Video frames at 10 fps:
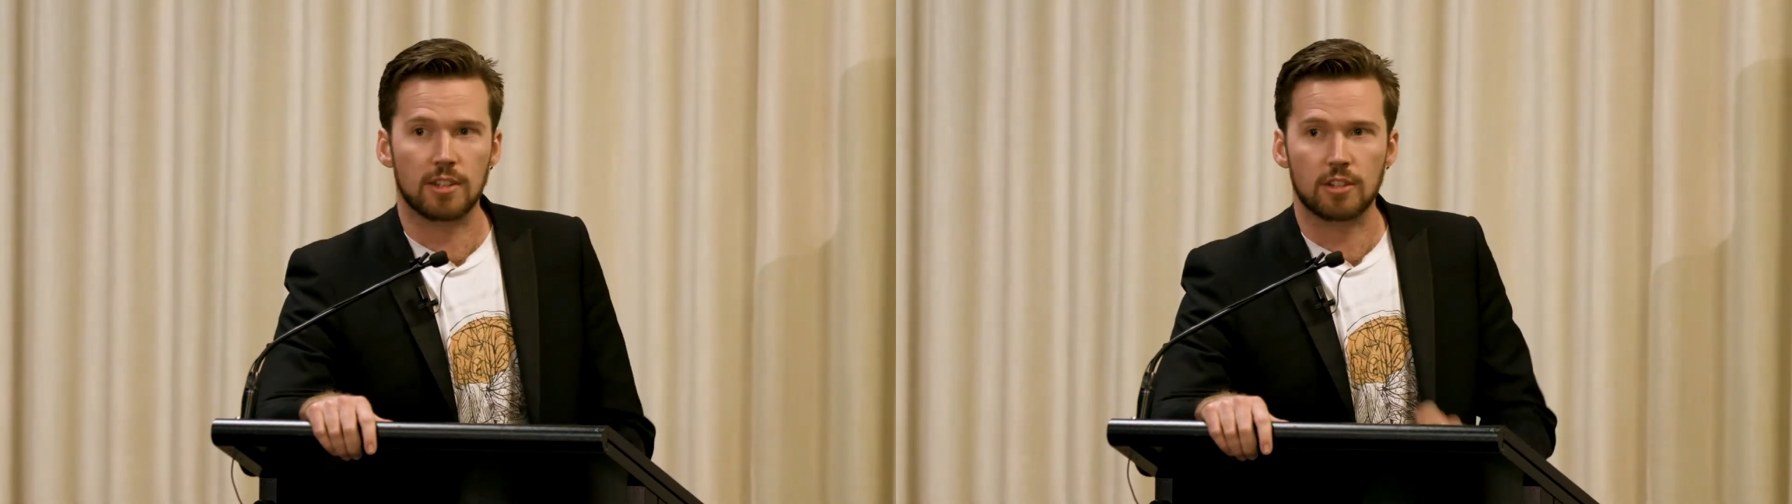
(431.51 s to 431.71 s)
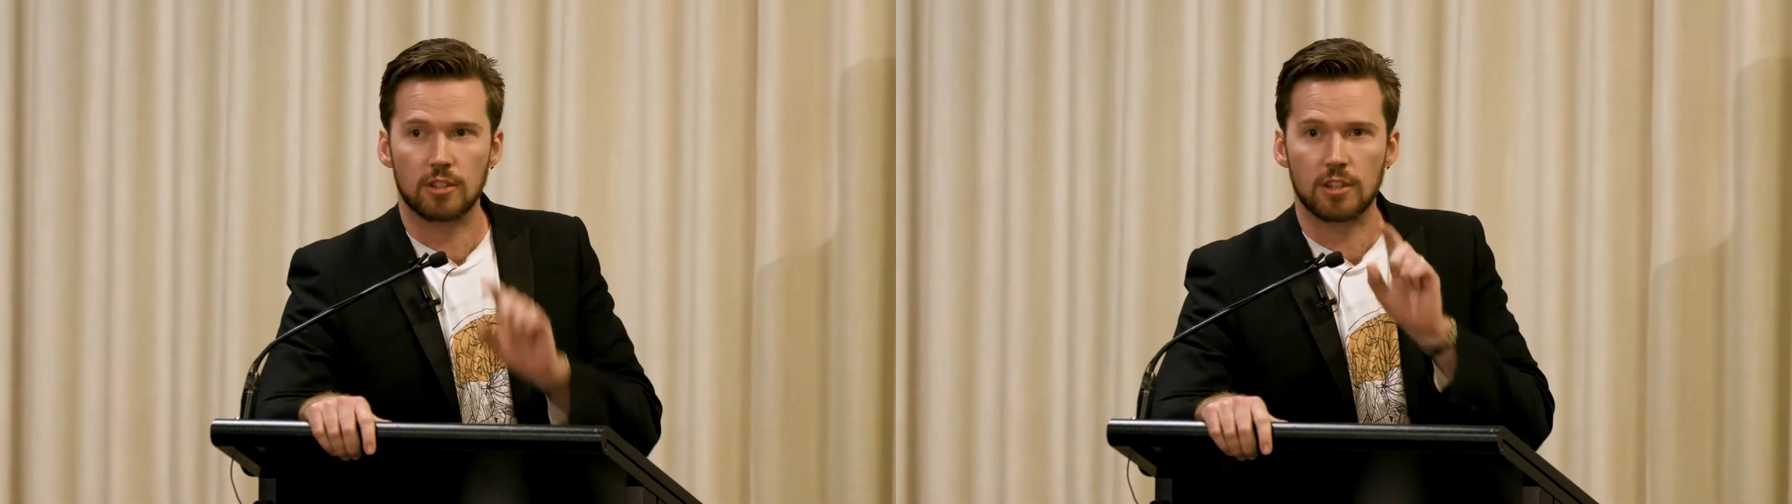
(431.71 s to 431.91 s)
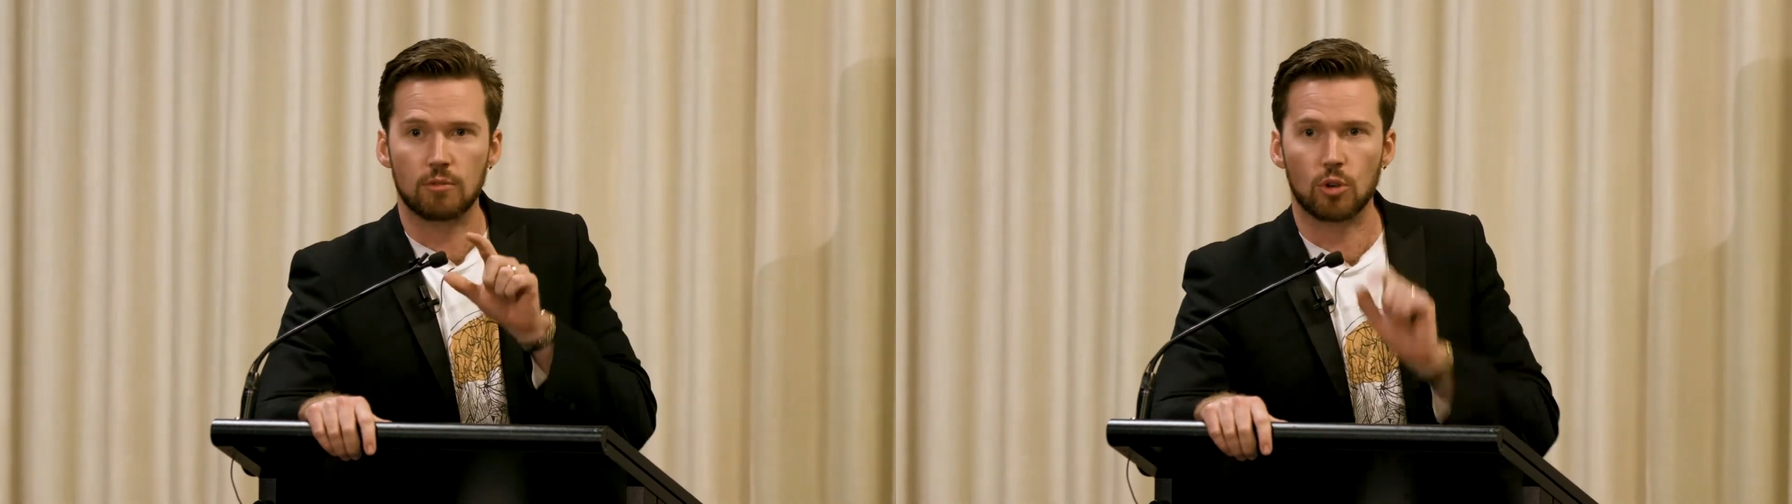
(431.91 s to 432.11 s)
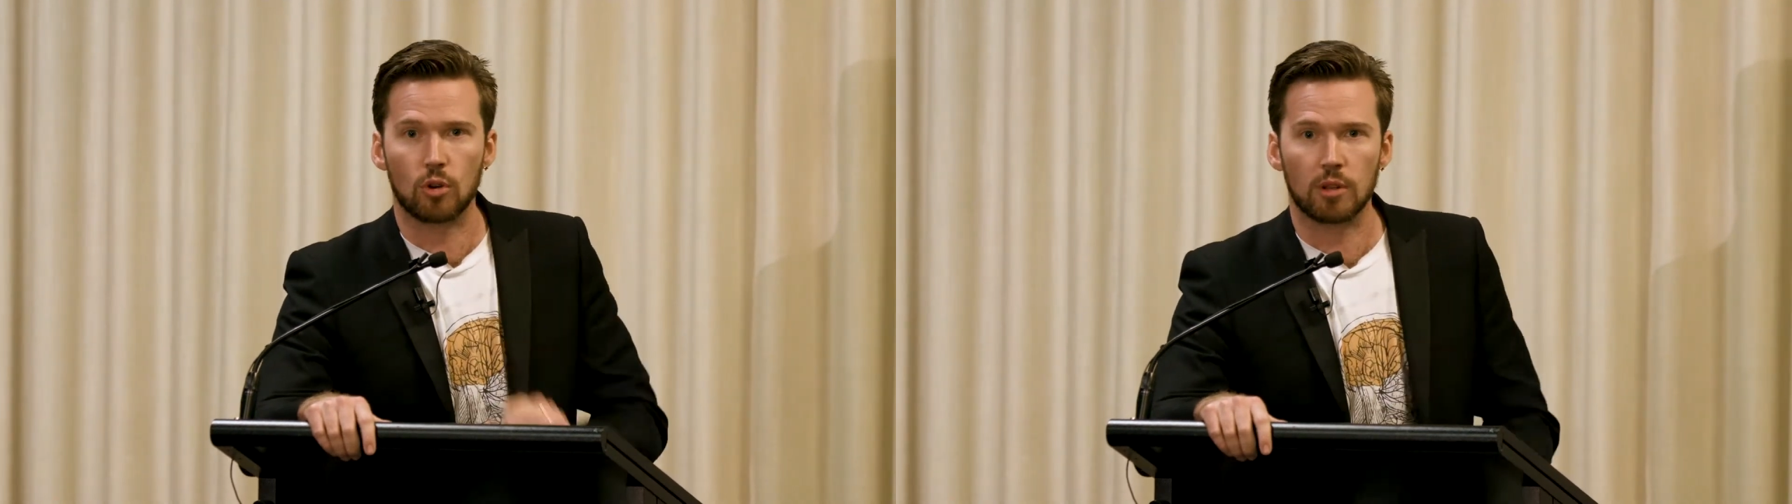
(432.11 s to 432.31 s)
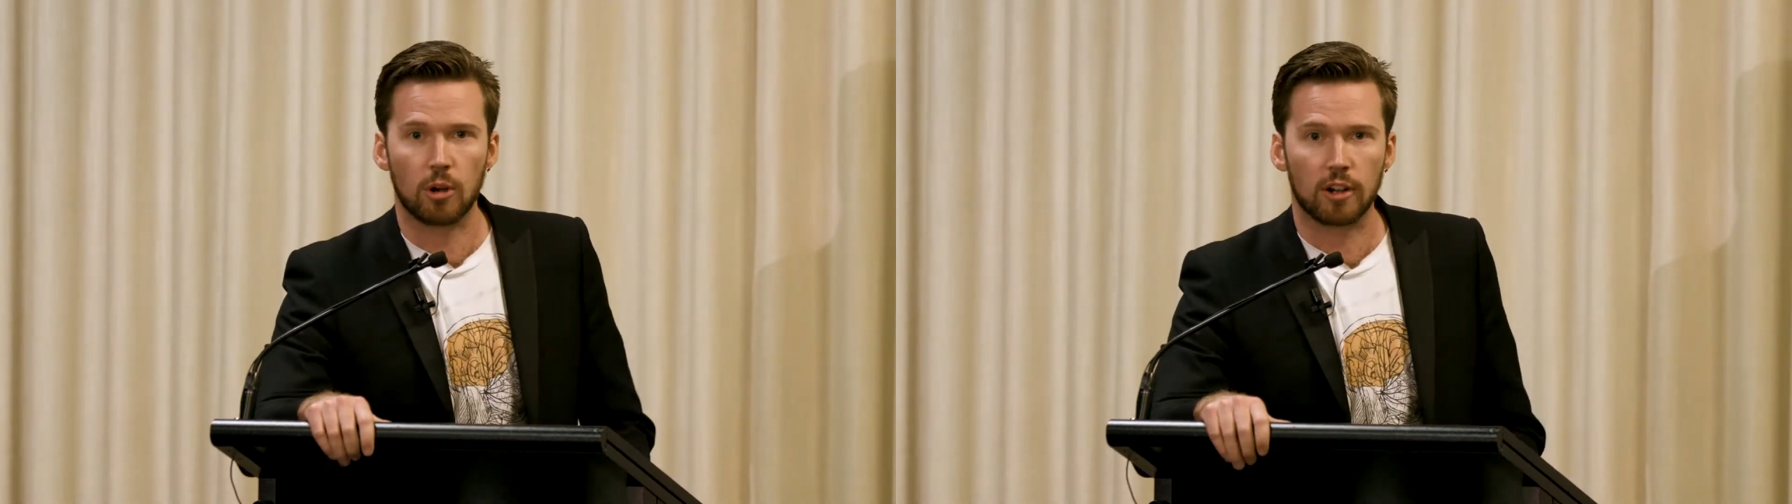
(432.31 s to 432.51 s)
into the
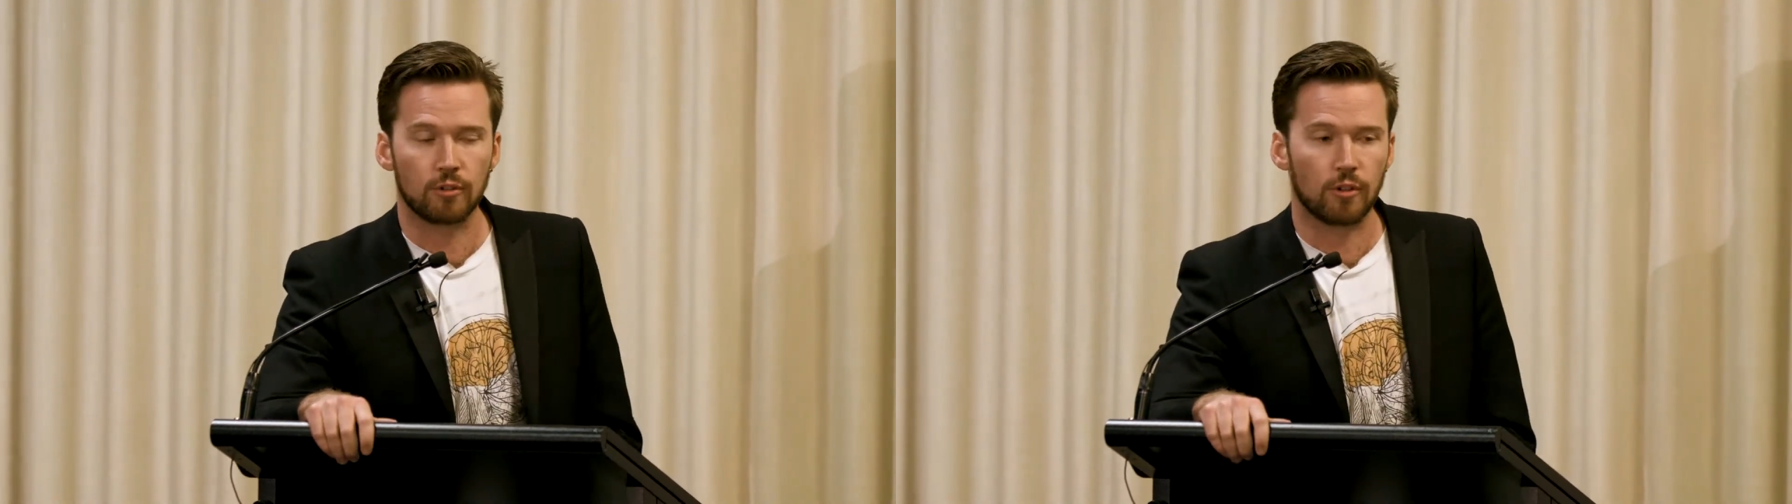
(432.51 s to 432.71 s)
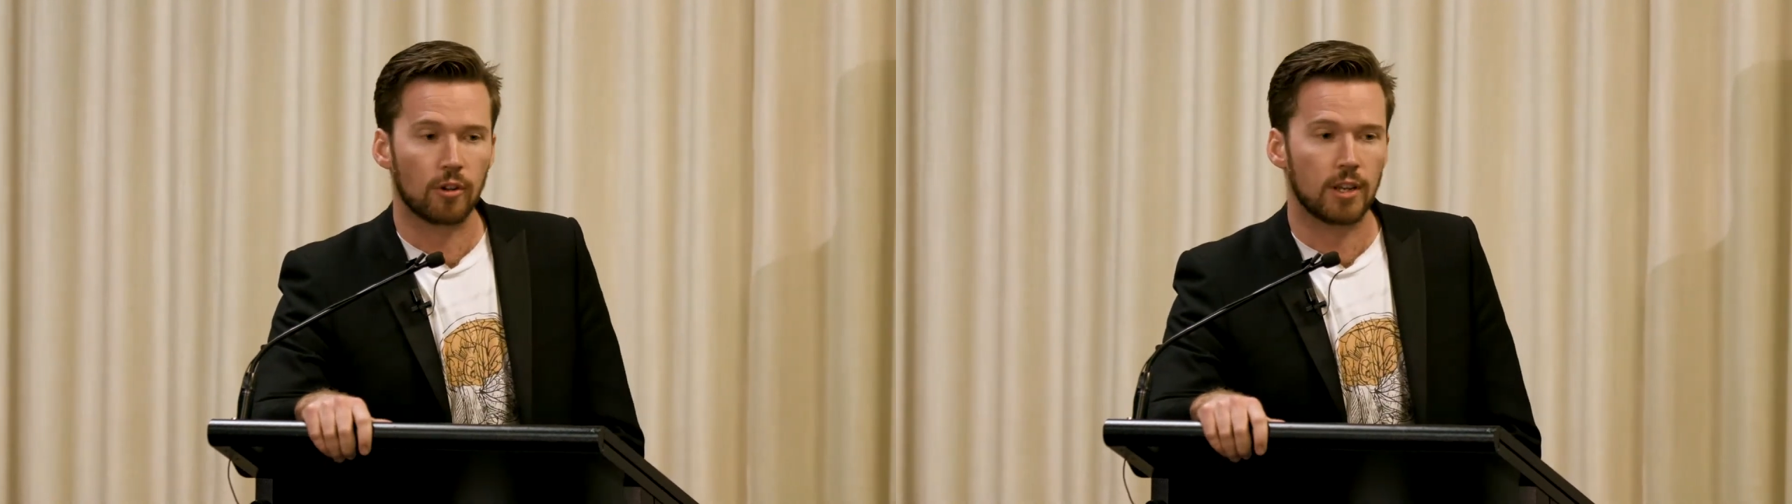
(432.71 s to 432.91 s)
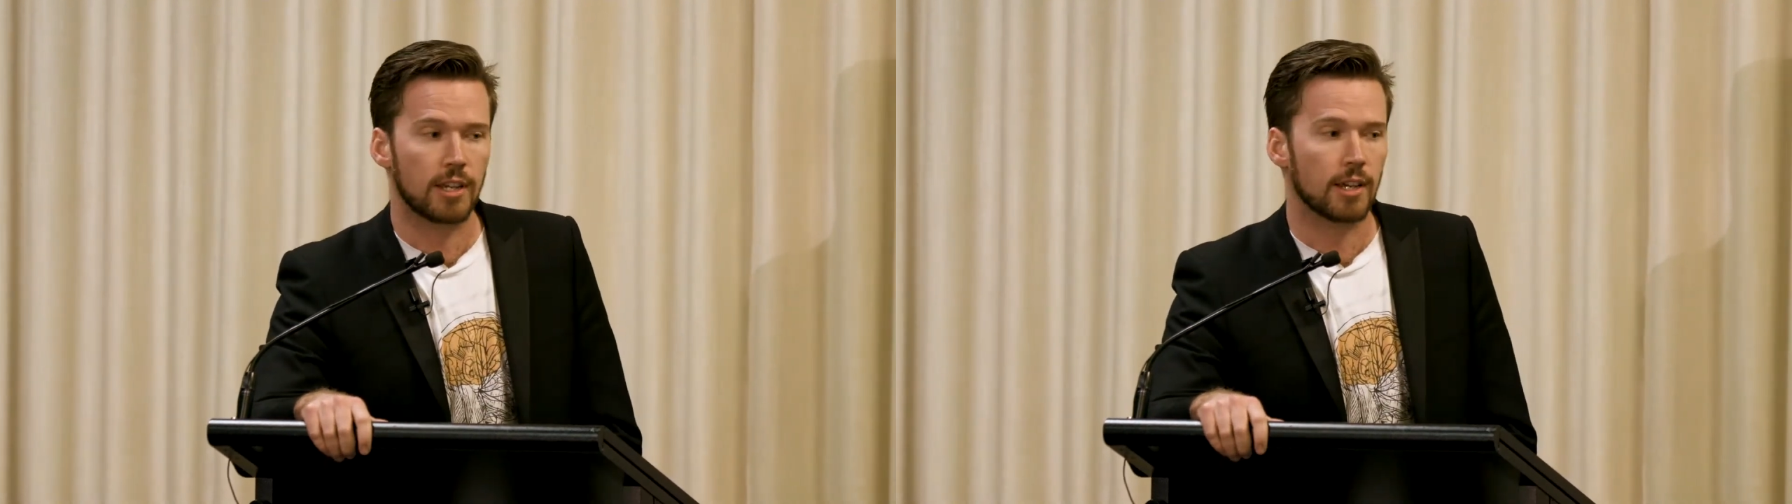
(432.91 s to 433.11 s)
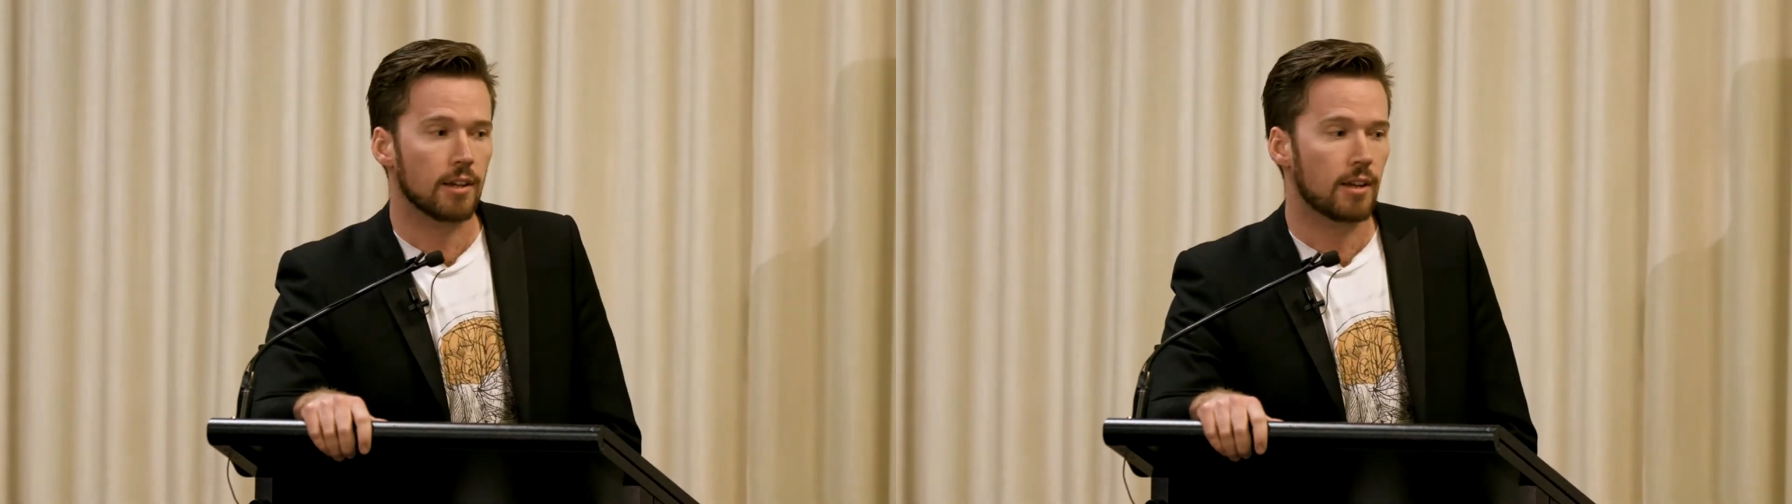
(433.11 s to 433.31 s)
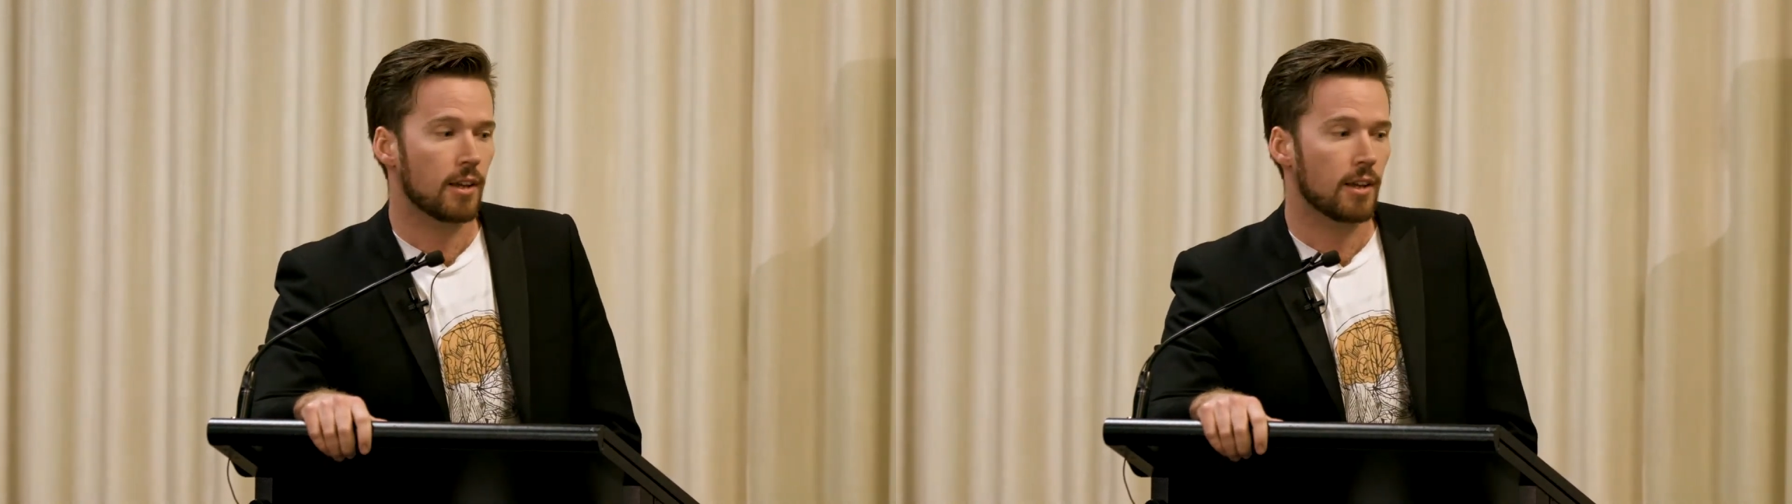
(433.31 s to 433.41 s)
recording microphone here.